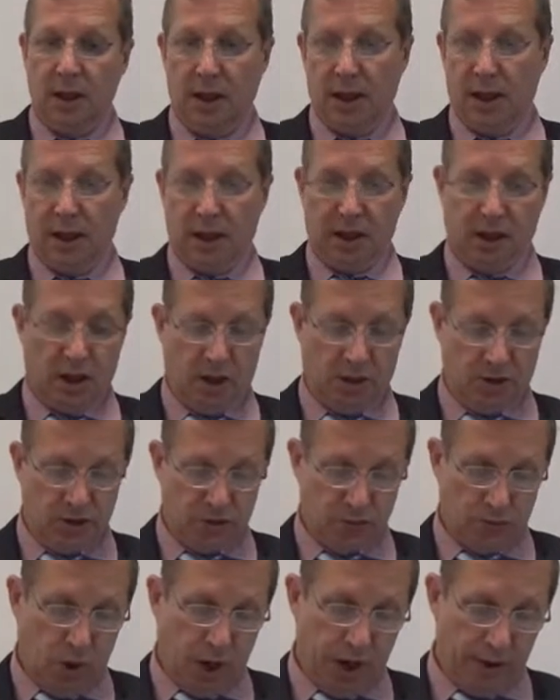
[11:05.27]
and it
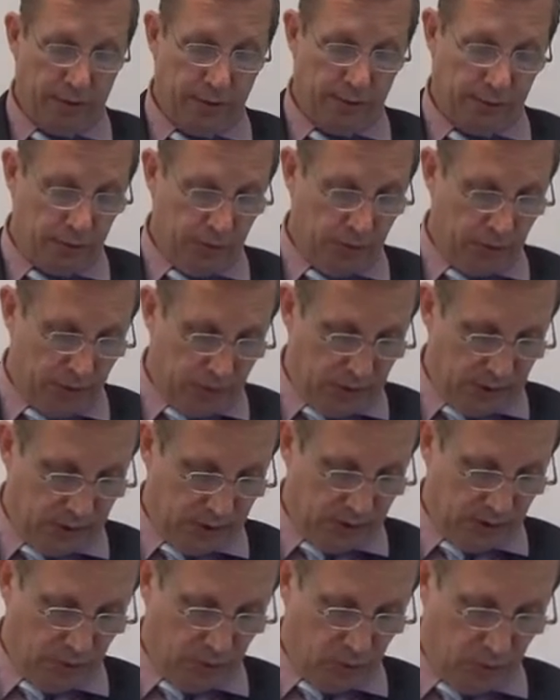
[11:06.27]
goes right through
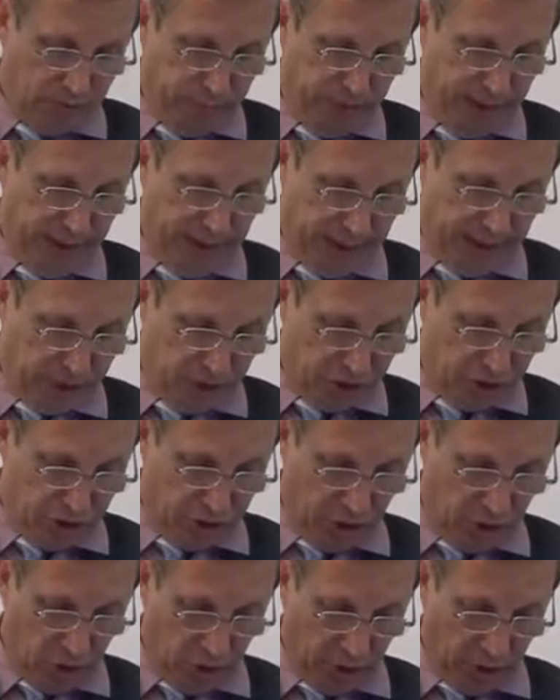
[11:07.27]
until page
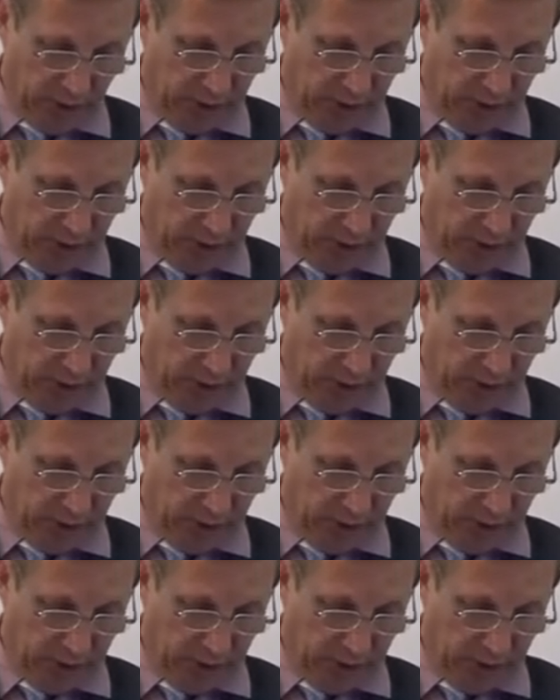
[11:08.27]
9.